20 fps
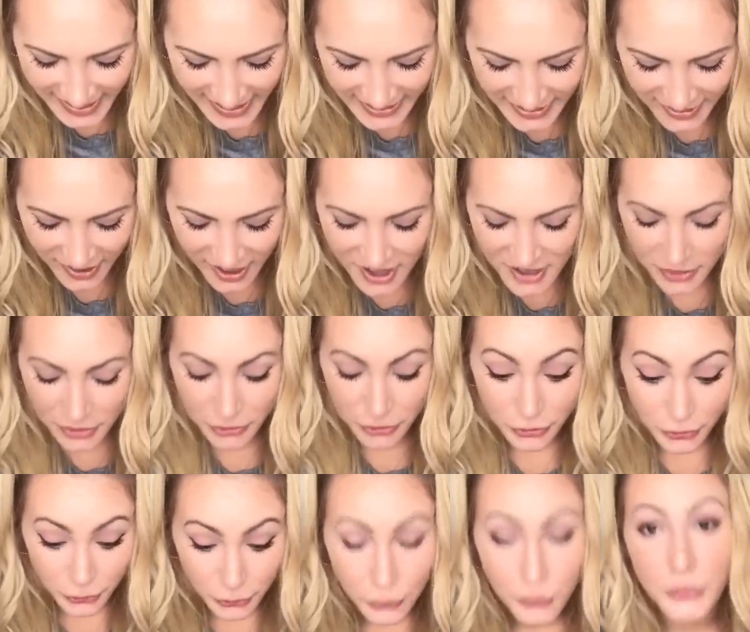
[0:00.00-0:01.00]
I got
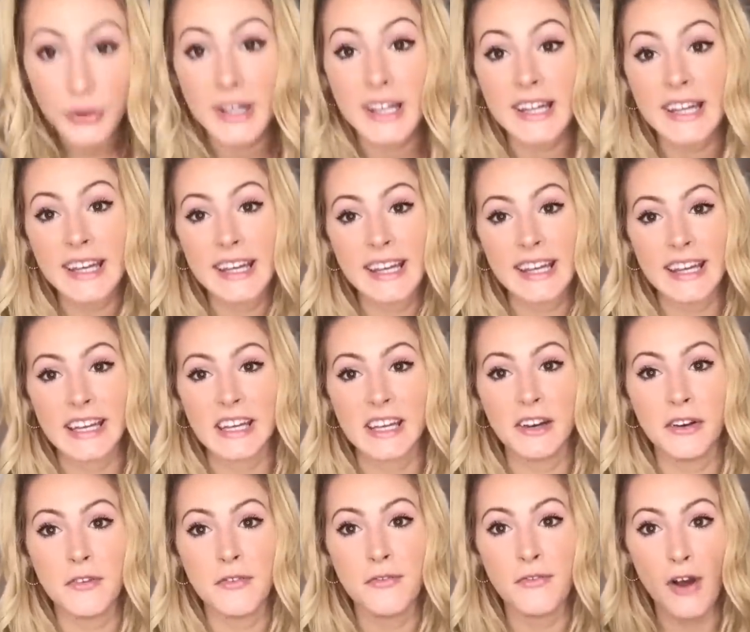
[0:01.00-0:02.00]

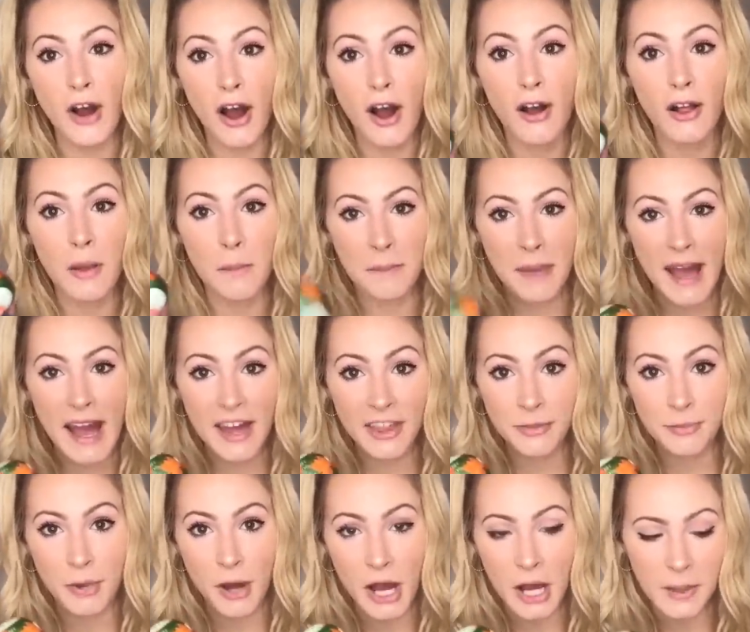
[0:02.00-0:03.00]
three fall
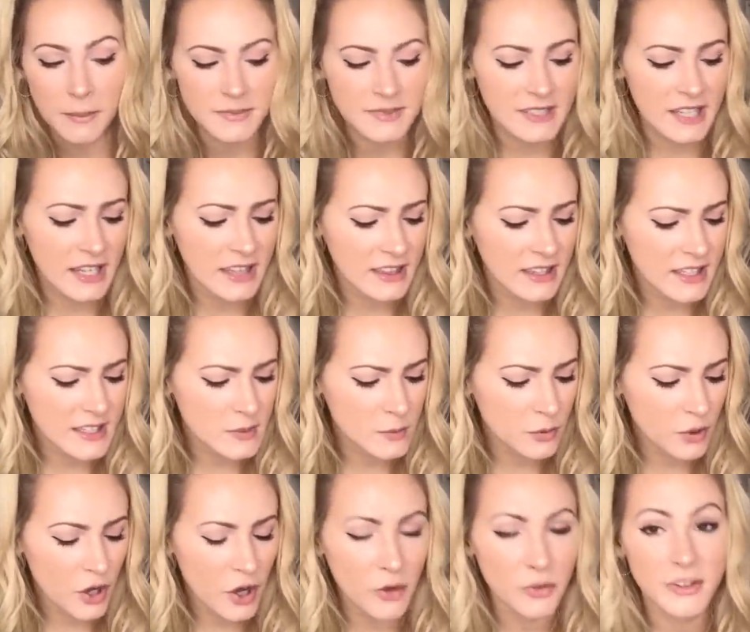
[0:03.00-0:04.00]
bath bombs and these
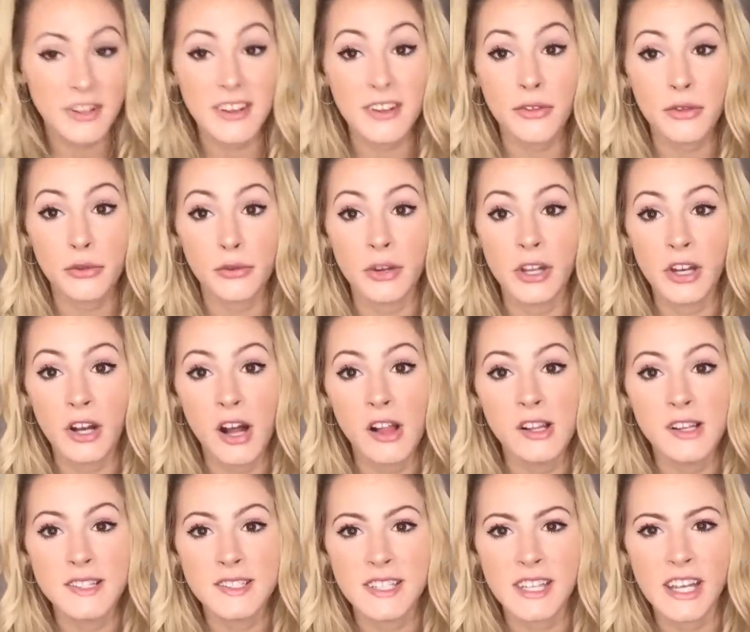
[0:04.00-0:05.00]
were only
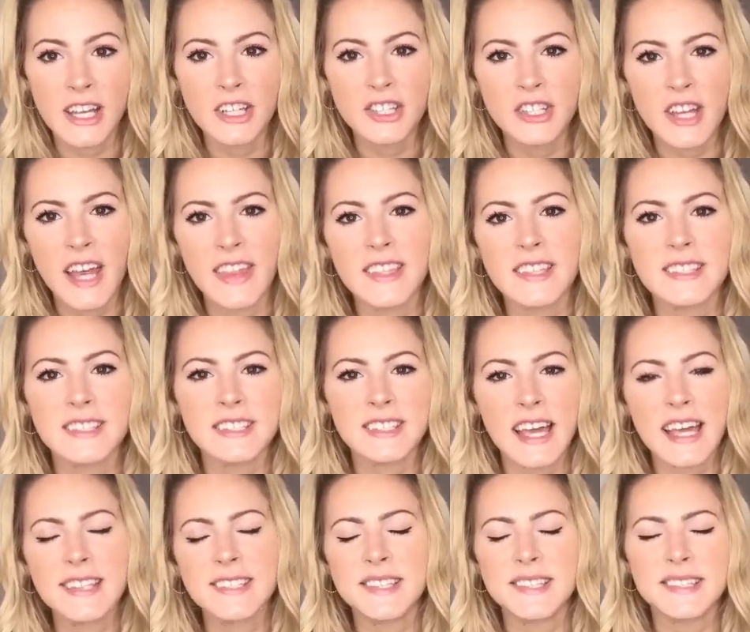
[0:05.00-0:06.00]
$3 each and the
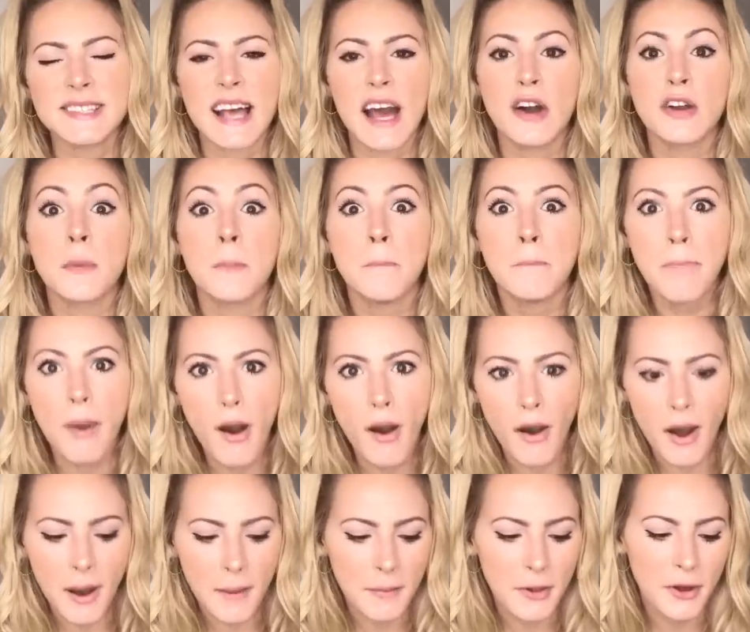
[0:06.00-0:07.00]
scents sound
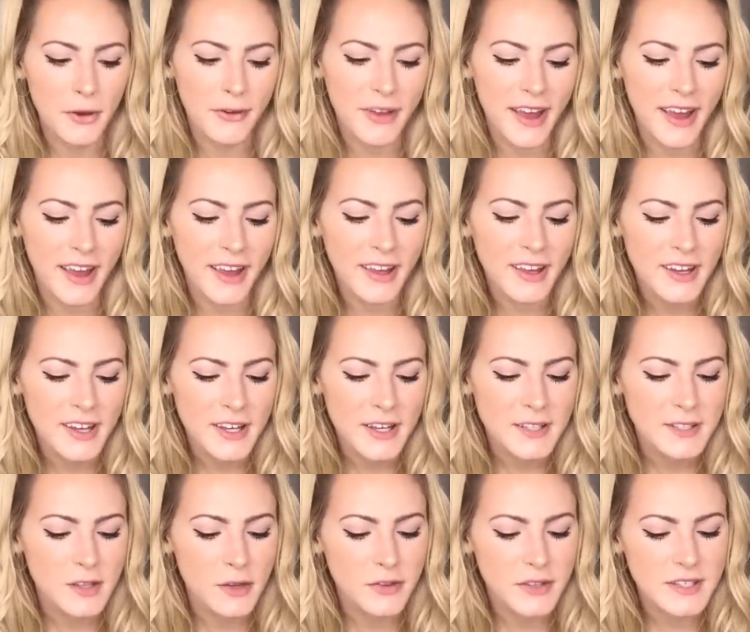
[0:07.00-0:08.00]
bomb, okay?
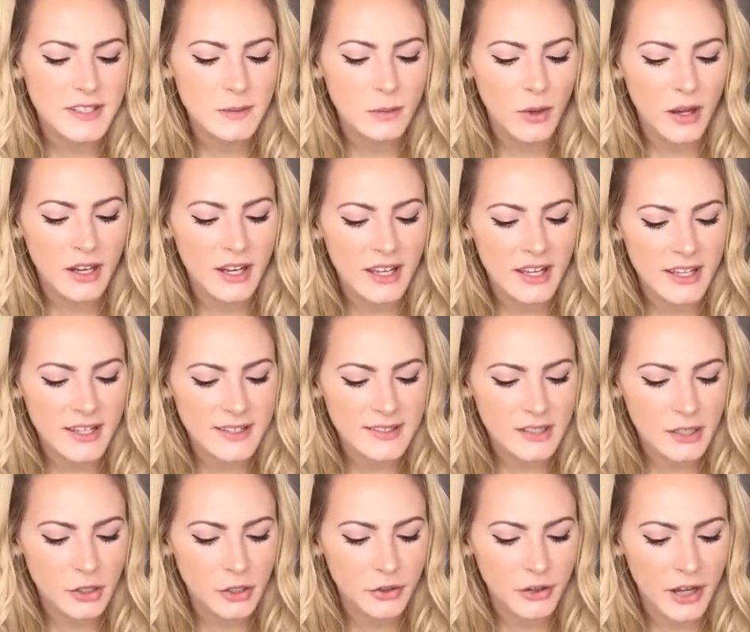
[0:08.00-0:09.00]
So this one
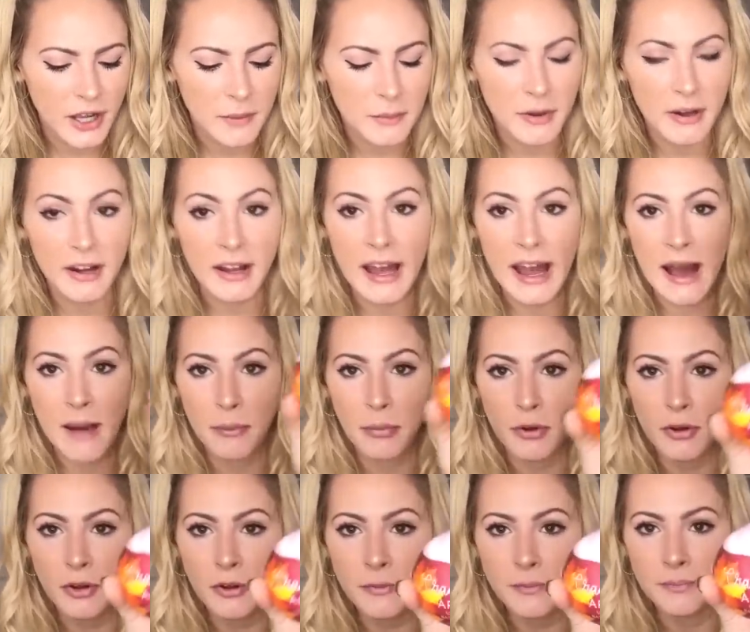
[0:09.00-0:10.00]
is cranberry
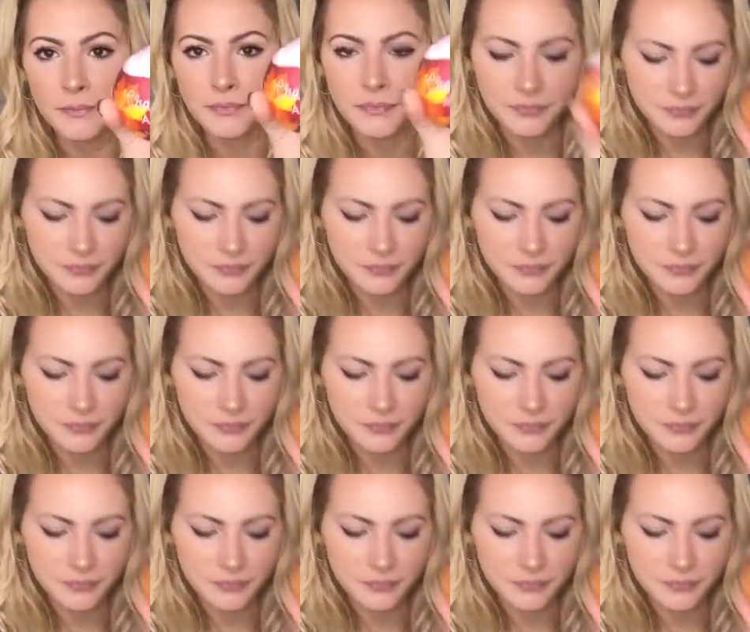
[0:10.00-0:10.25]
apple.